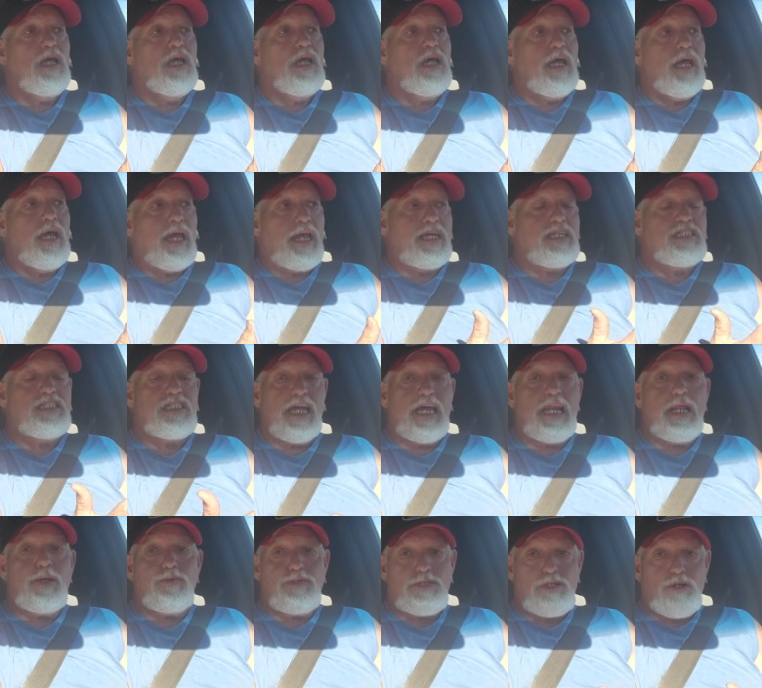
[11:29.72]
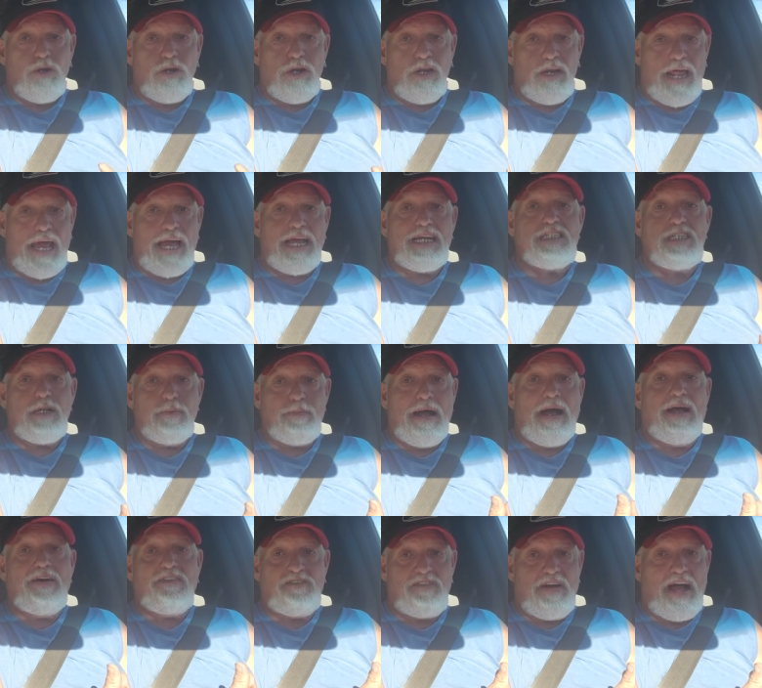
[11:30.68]
He said it was going to last
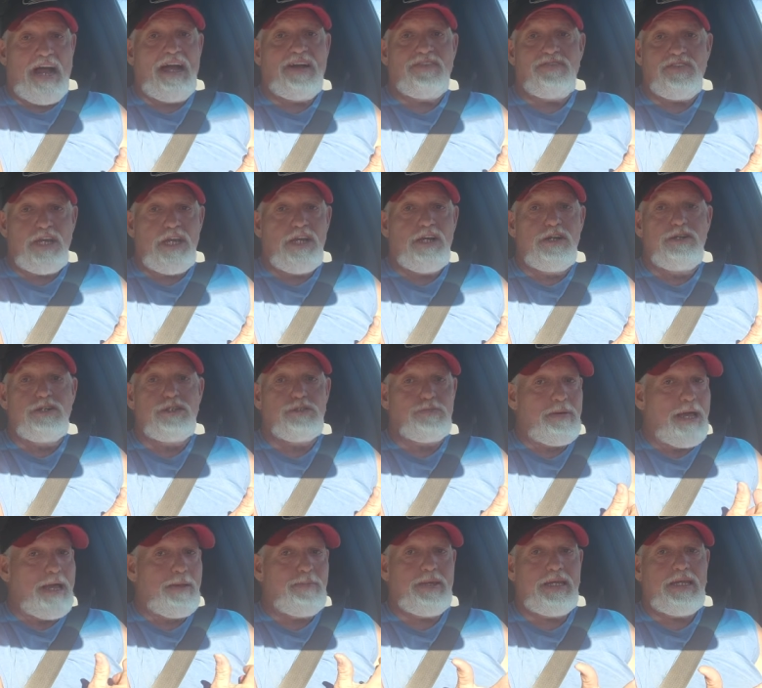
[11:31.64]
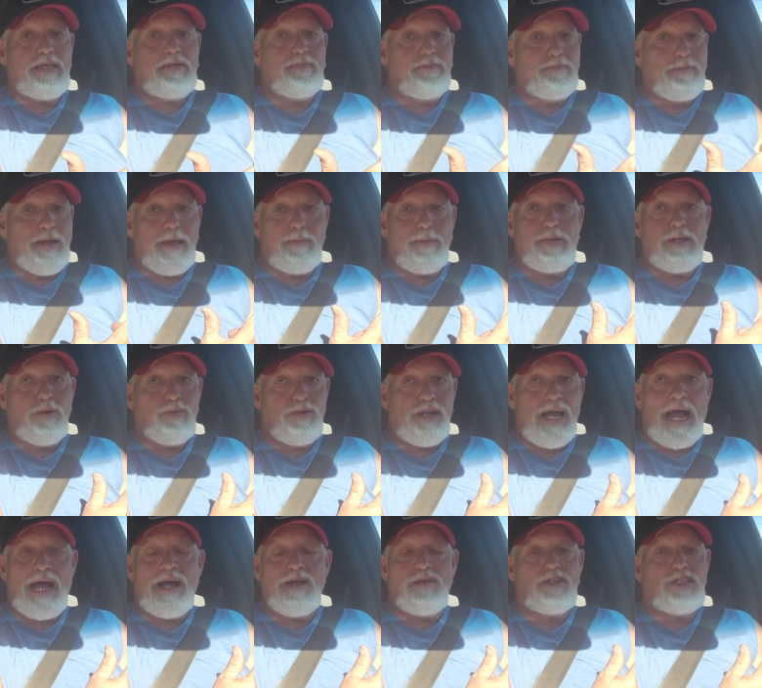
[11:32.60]
about 5 years, maybe on the
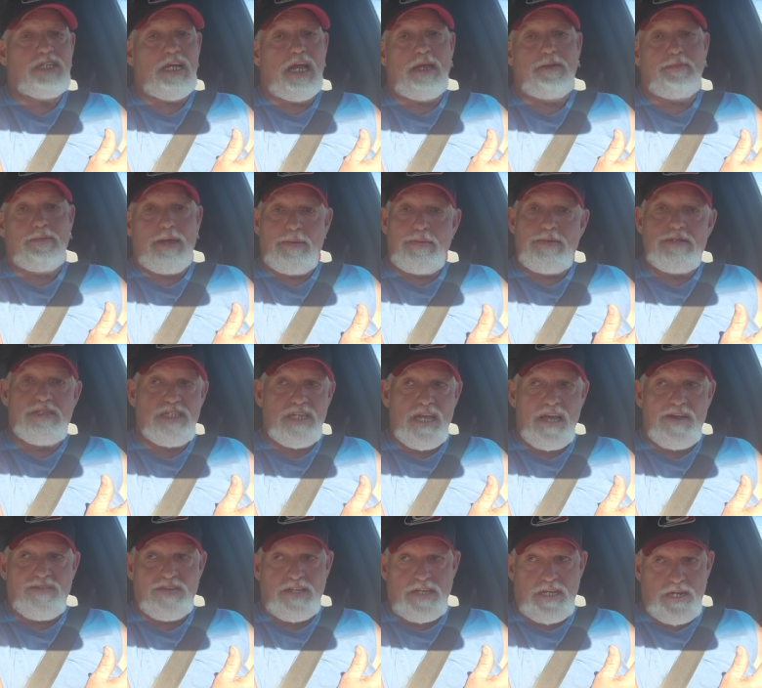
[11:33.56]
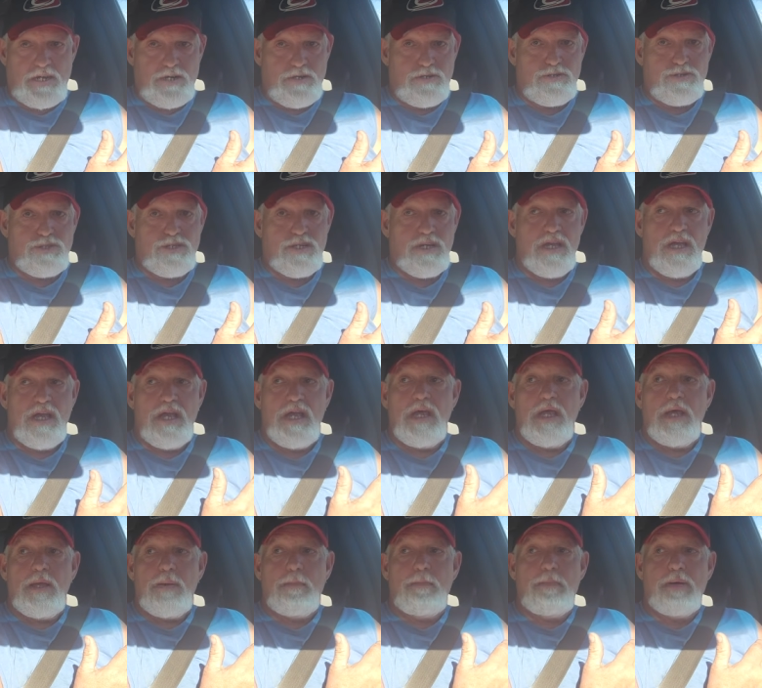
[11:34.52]
outside, maybe 7 years.
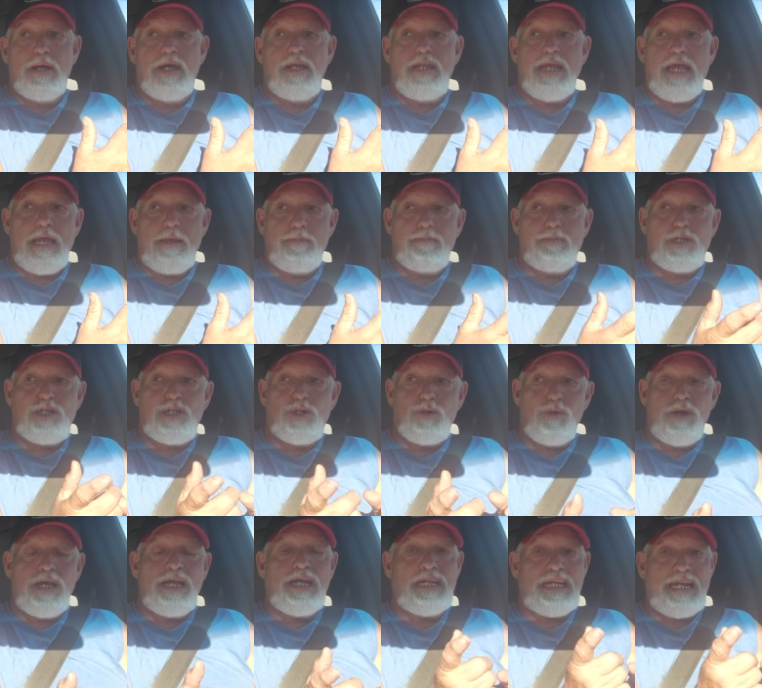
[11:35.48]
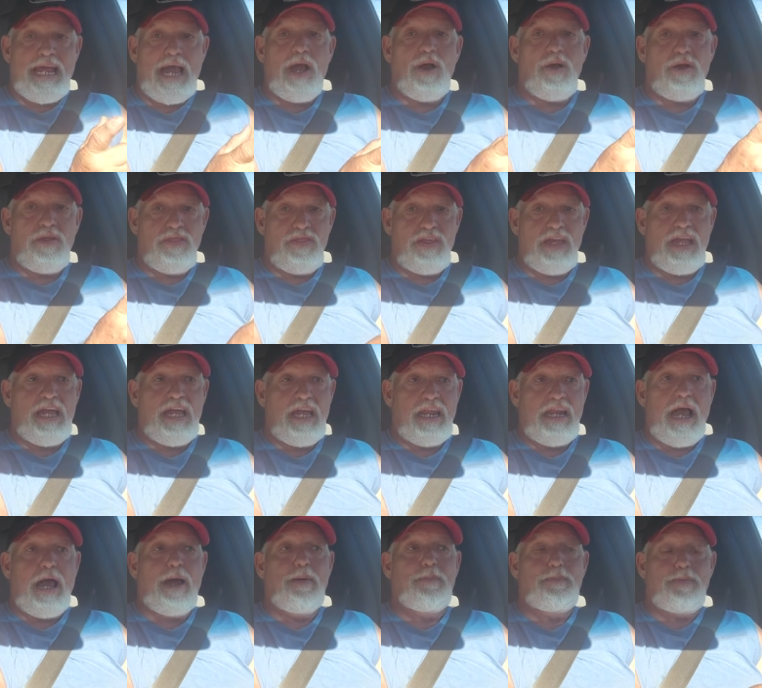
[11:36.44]
But in between now and then,
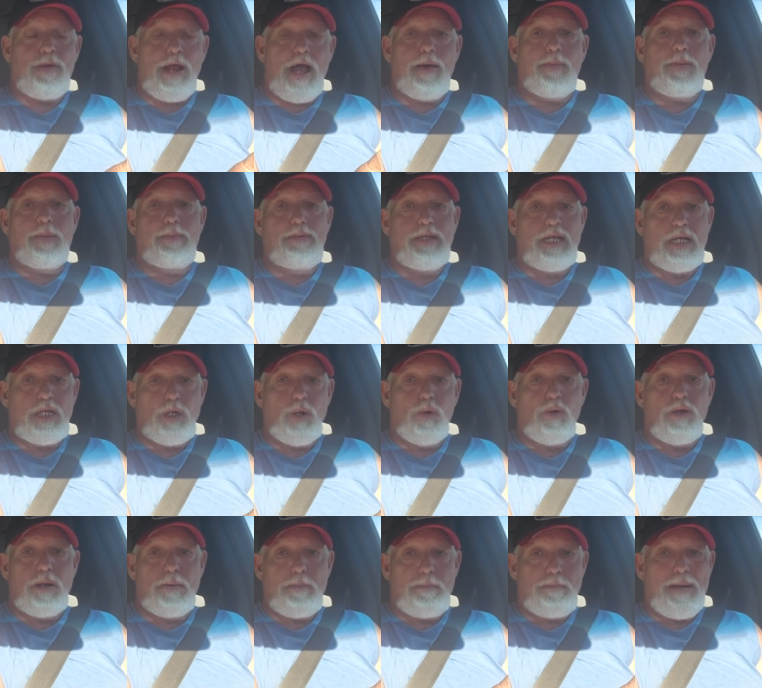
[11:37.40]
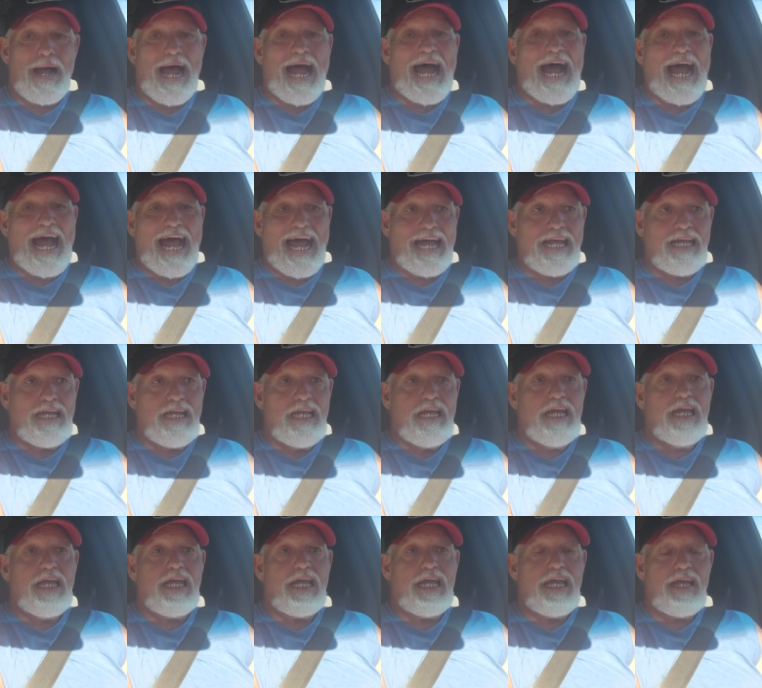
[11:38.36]
I'm probably going to buy
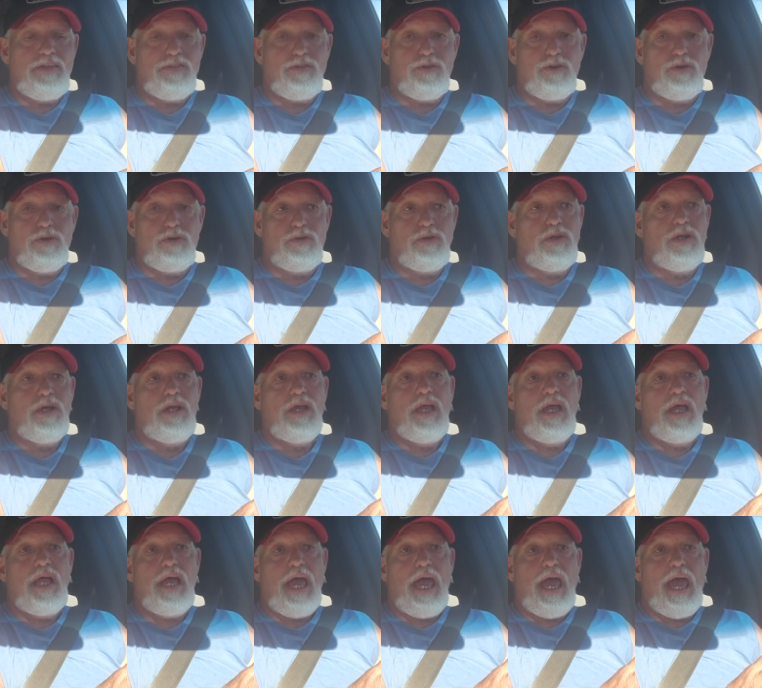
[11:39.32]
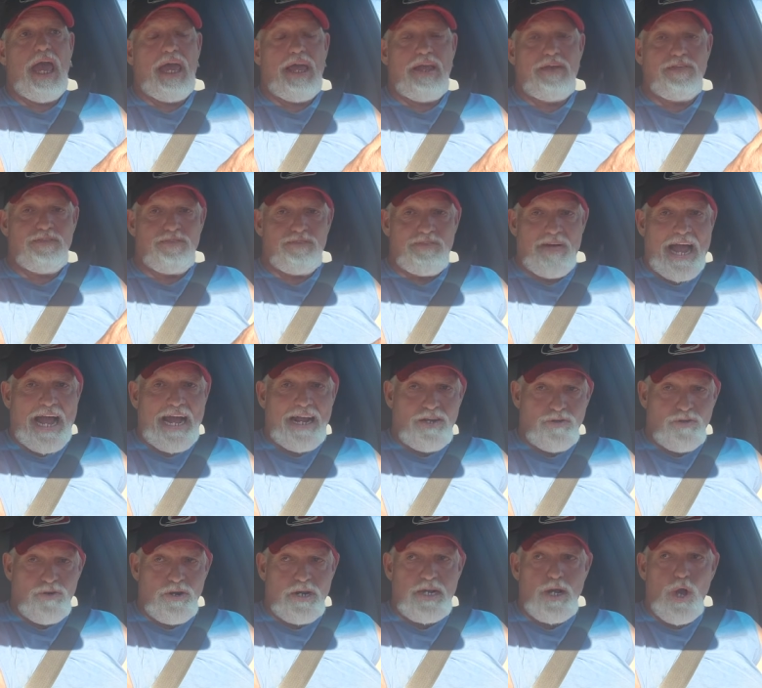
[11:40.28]
either a
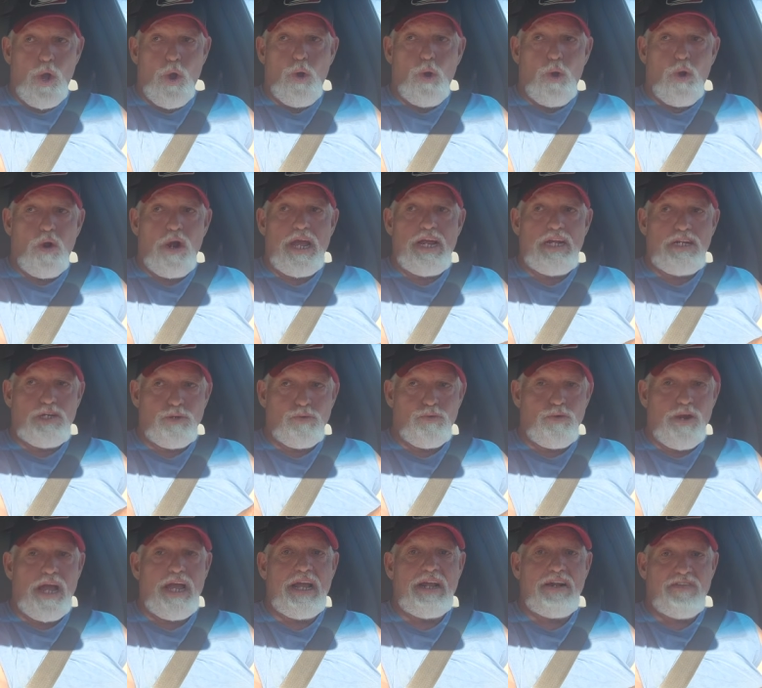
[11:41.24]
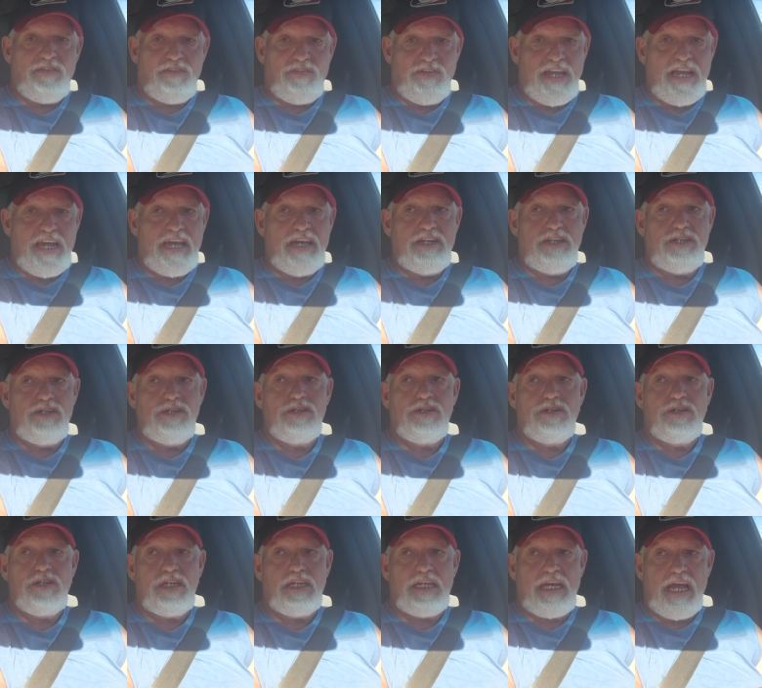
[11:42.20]
factory or a direct fit
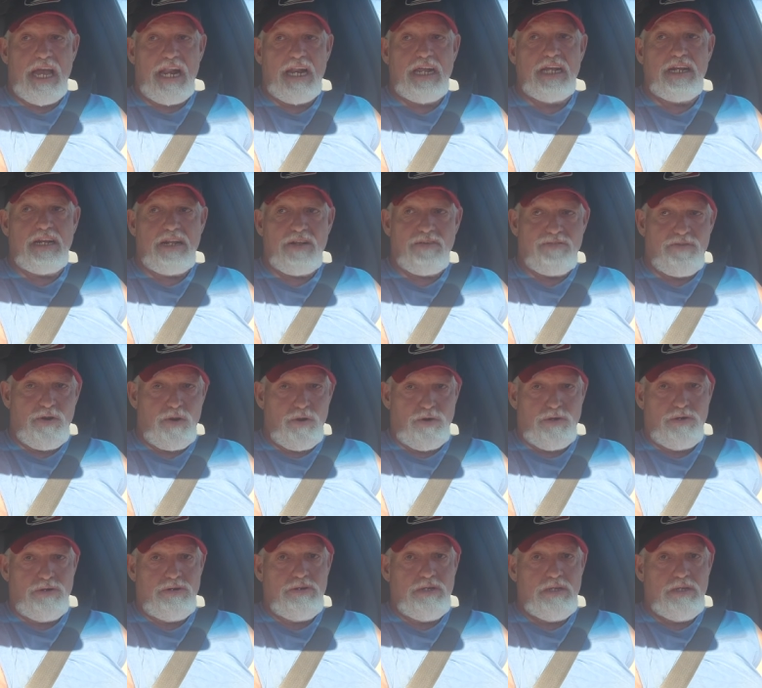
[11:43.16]
catalytic converter